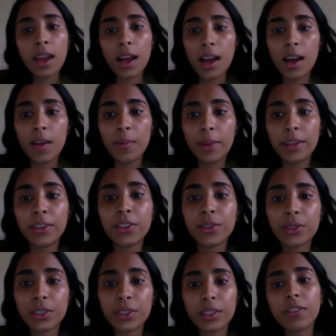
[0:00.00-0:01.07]
And due
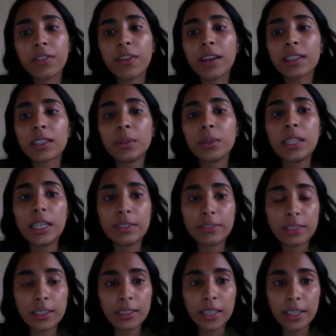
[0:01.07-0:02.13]
to the fact that we'd
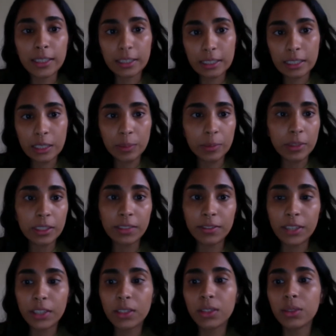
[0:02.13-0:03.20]
like to keep the
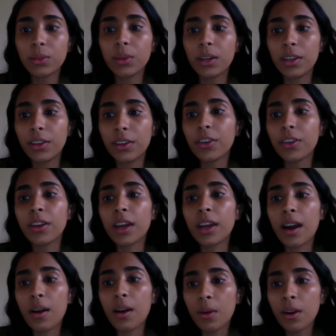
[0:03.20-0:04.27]
event to under an
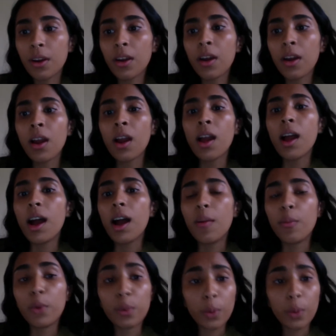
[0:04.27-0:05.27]
hour, we